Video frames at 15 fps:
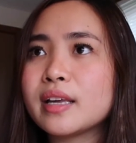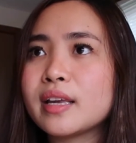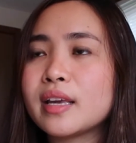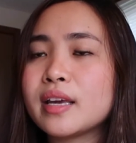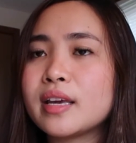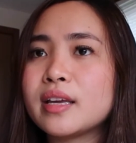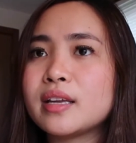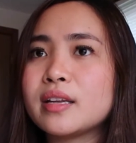
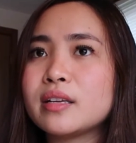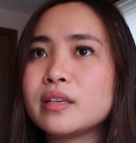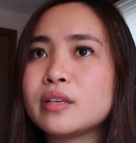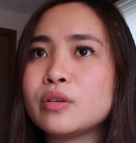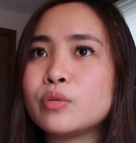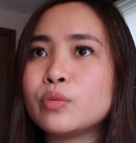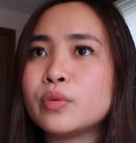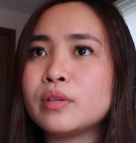and
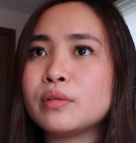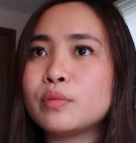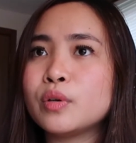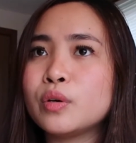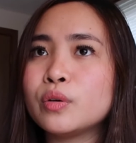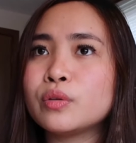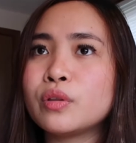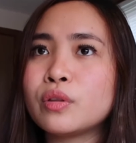you will
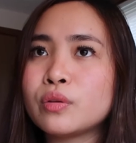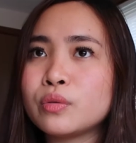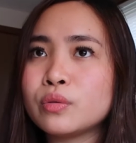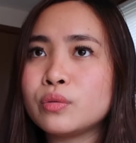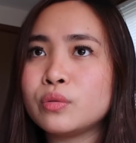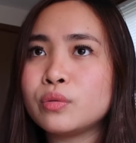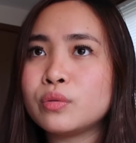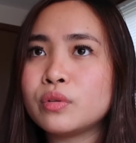go
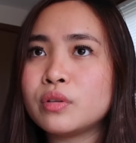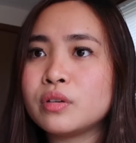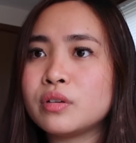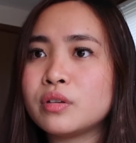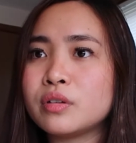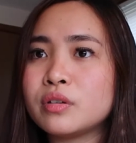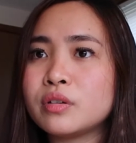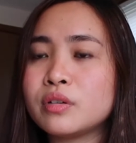through
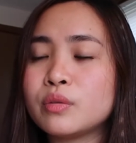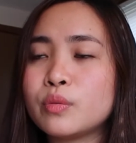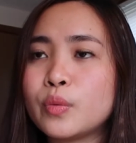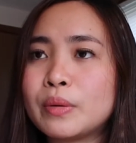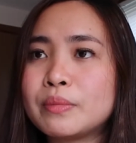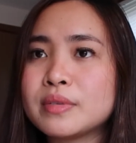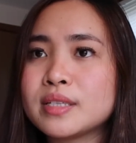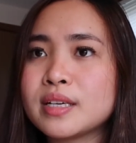the
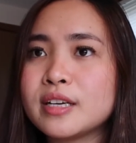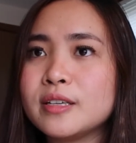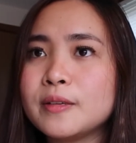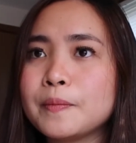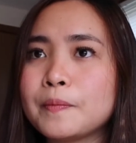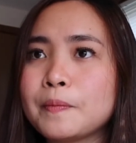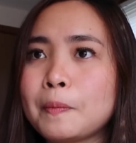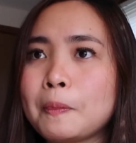website.
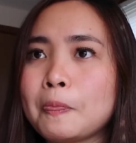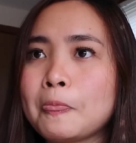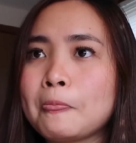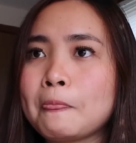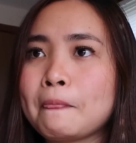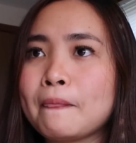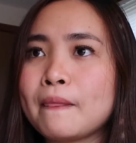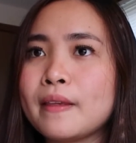
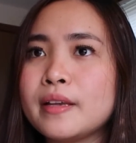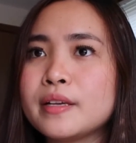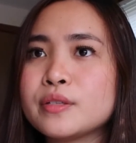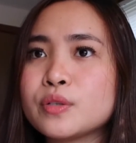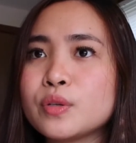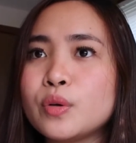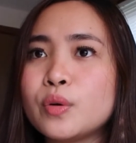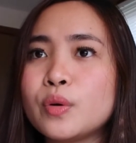
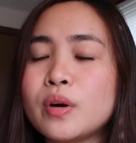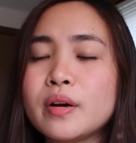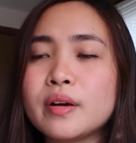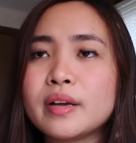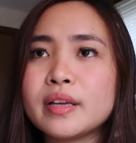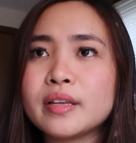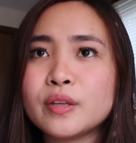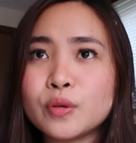So
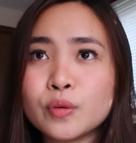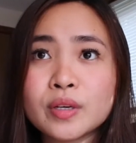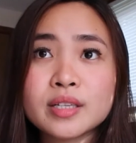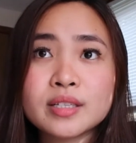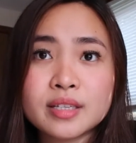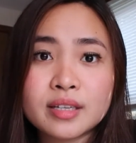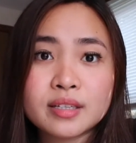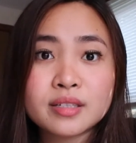you can
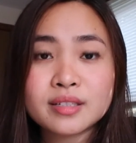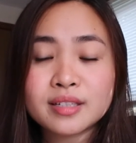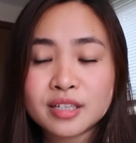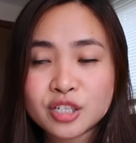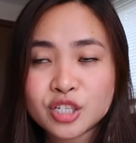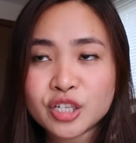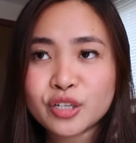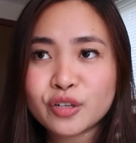see it's
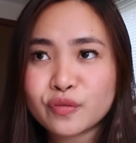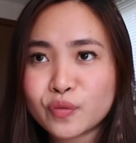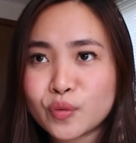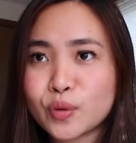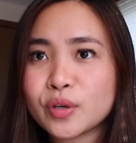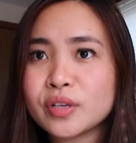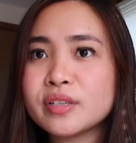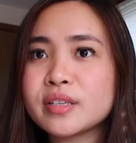legit, of
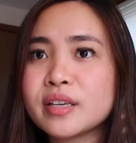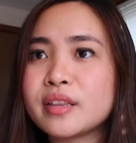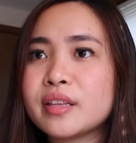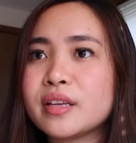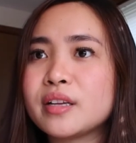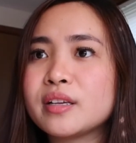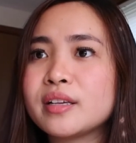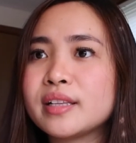course, and
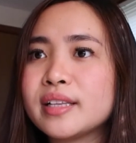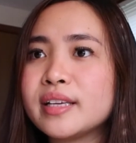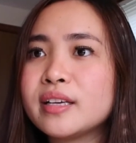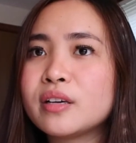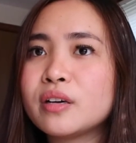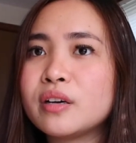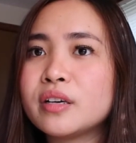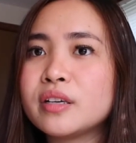then
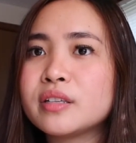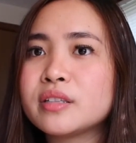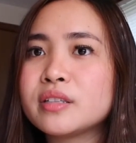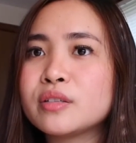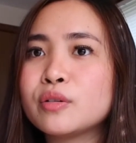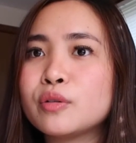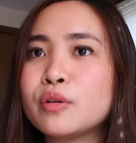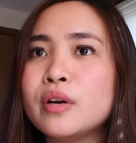click on,
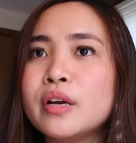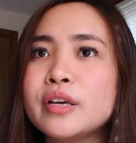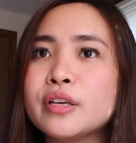so